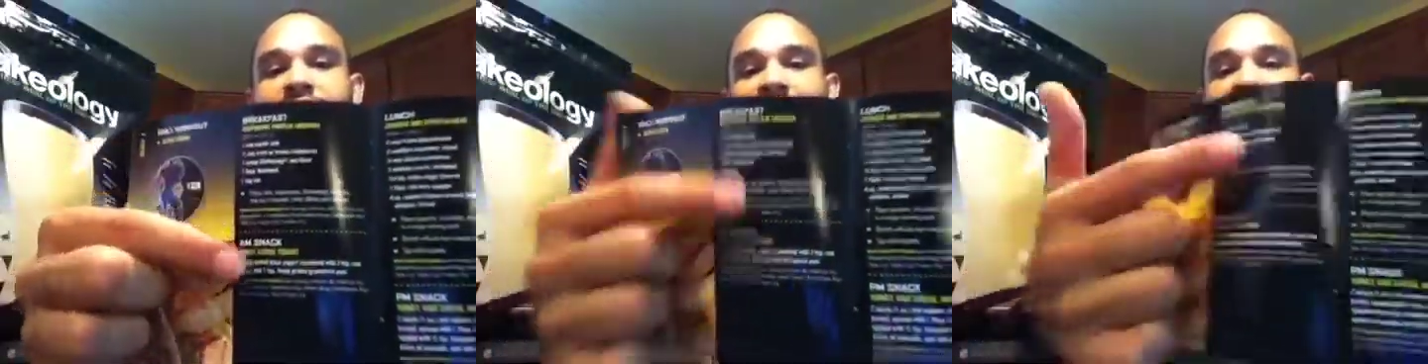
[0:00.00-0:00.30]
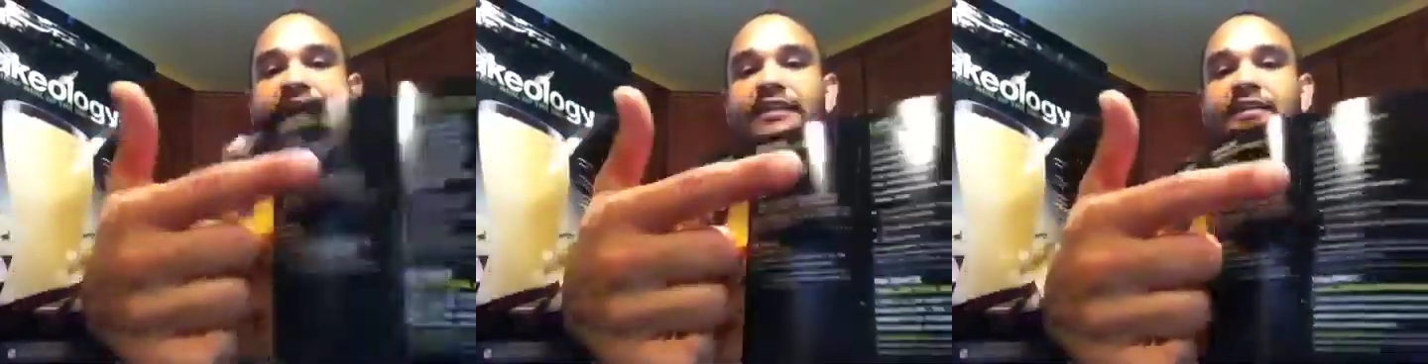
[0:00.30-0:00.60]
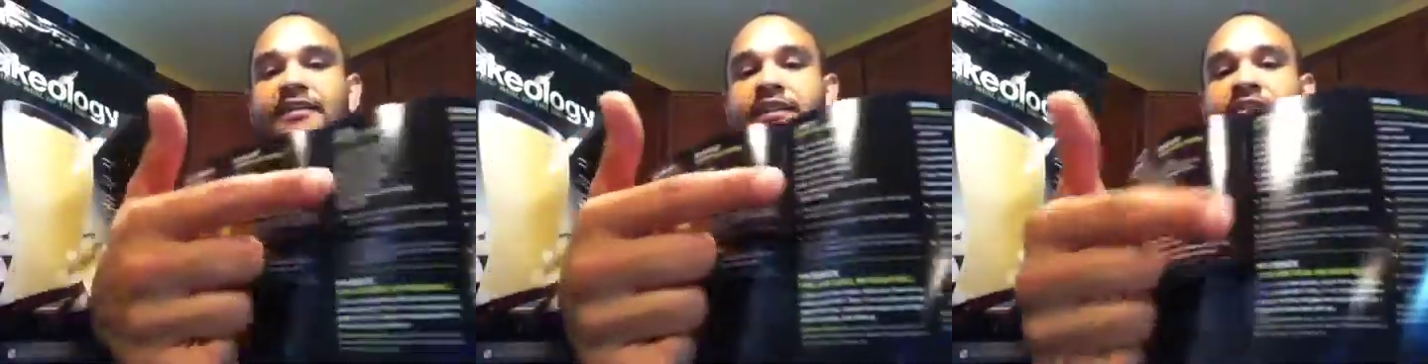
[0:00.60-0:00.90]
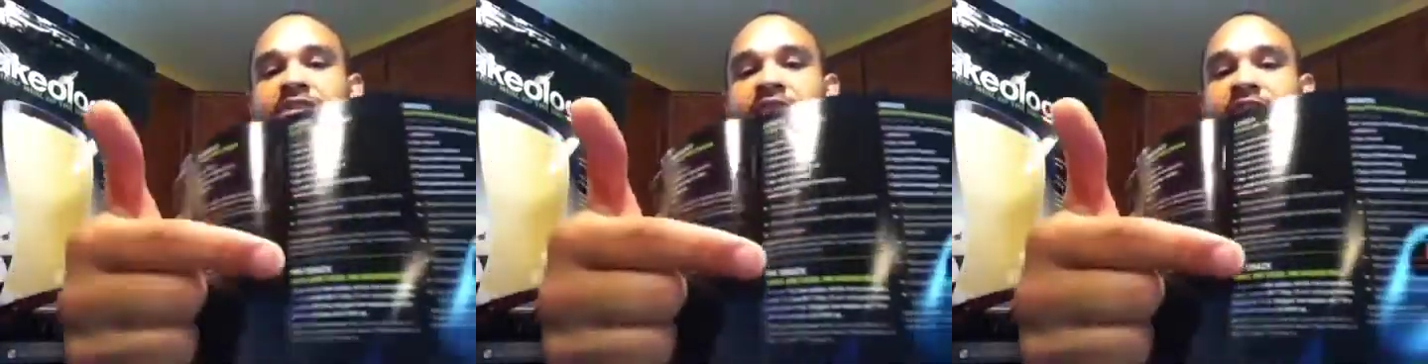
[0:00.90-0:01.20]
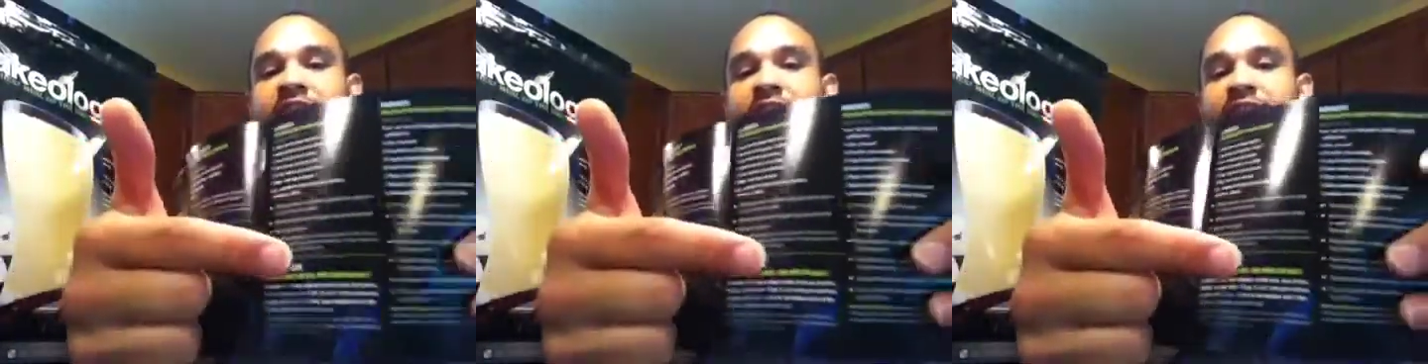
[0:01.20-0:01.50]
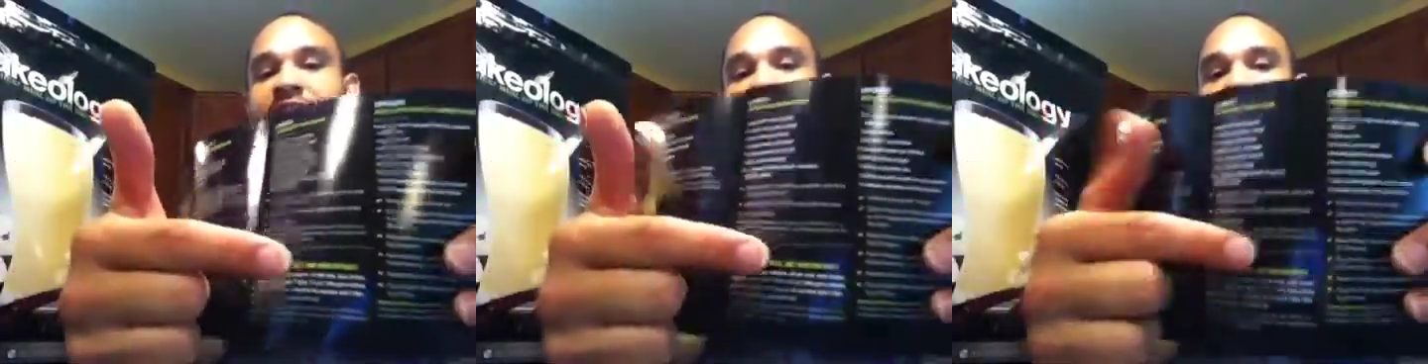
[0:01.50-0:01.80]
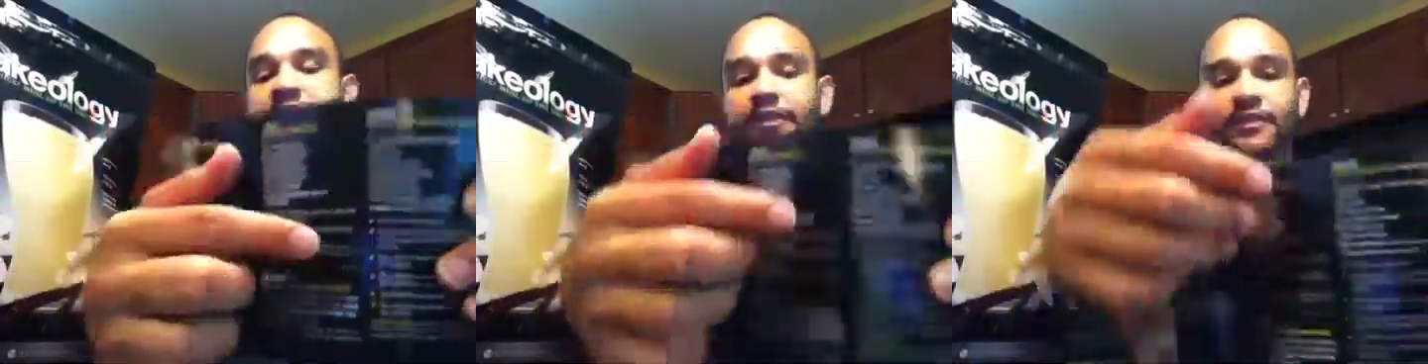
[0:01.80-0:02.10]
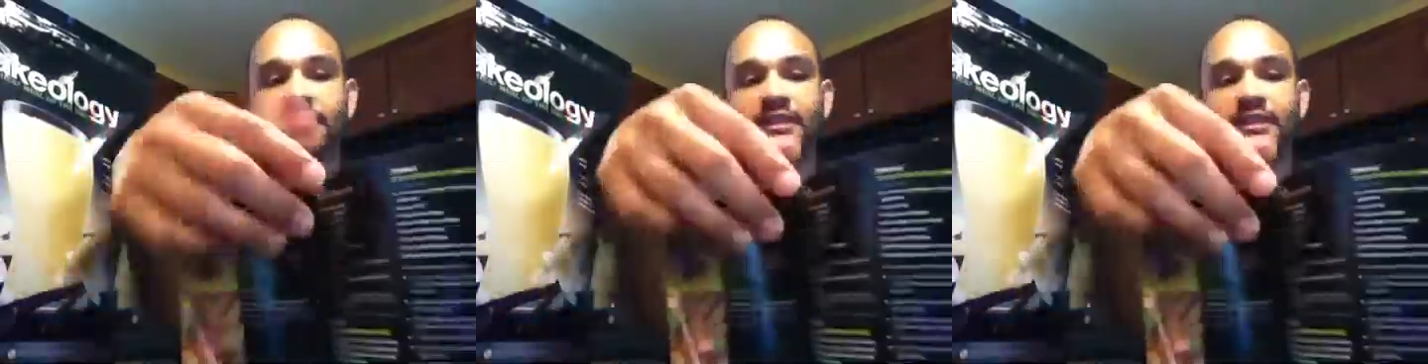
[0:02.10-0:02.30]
snack, lunch, snack, dinner.